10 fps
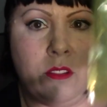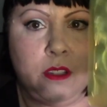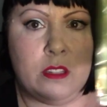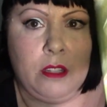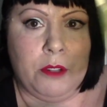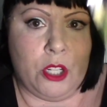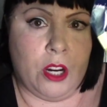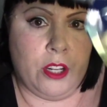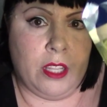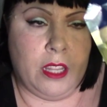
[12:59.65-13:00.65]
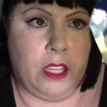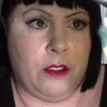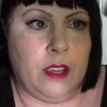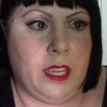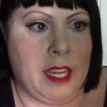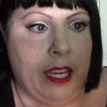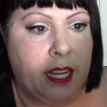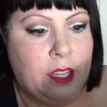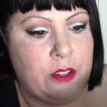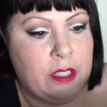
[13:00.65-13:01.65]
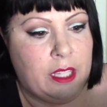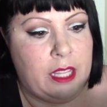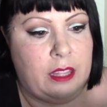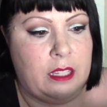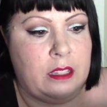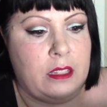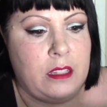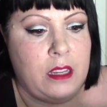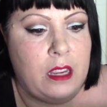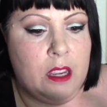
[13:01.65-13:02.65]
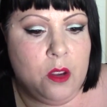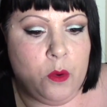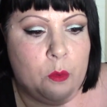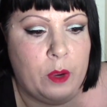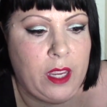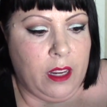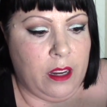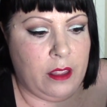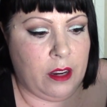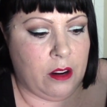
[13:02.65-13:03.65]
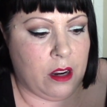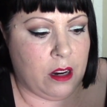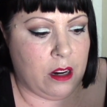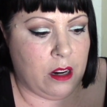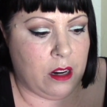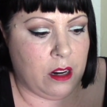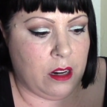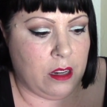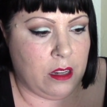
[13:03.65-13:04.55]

this is a recharge thing that you can get, and I usually get this when there are